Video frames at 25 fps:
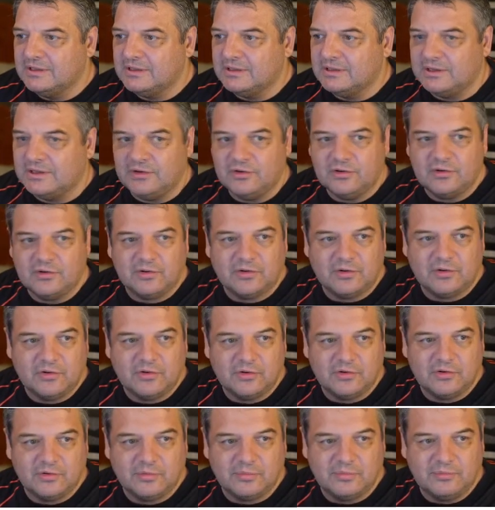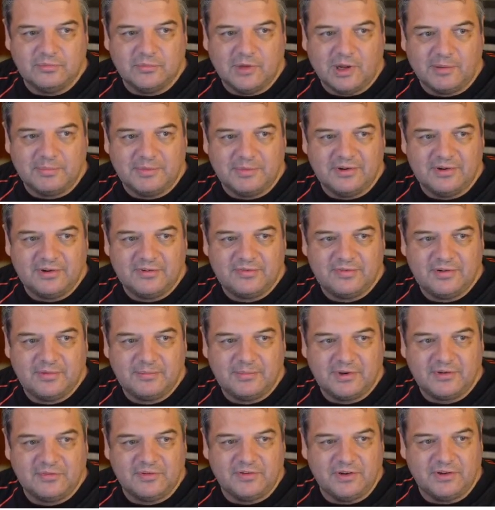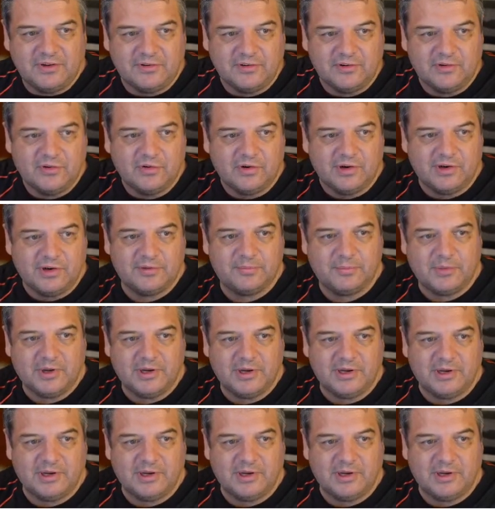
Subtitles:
Yours might be different, but if you're using CoinSpot,